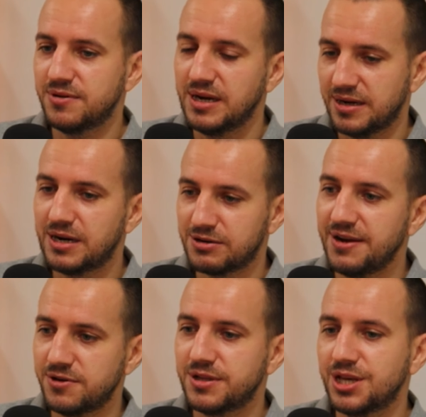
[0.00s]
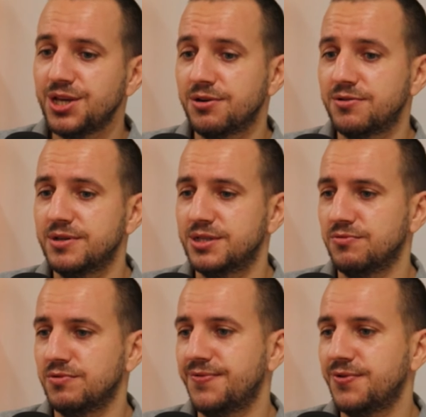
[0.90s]
are covered here. So
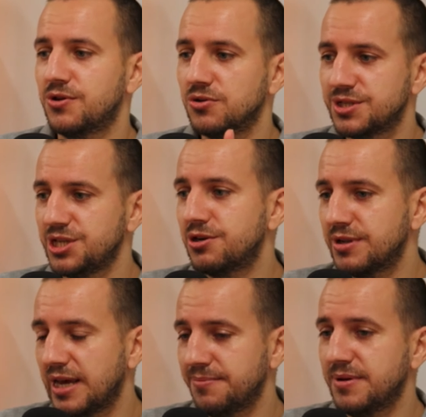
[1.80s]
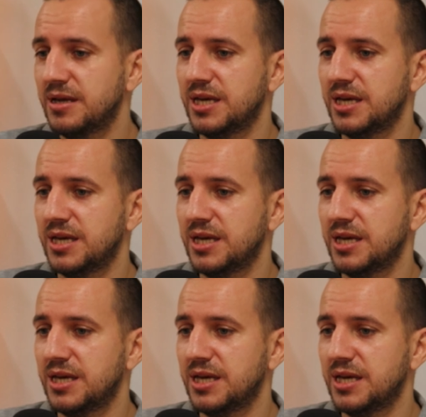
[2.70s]
if you consider them,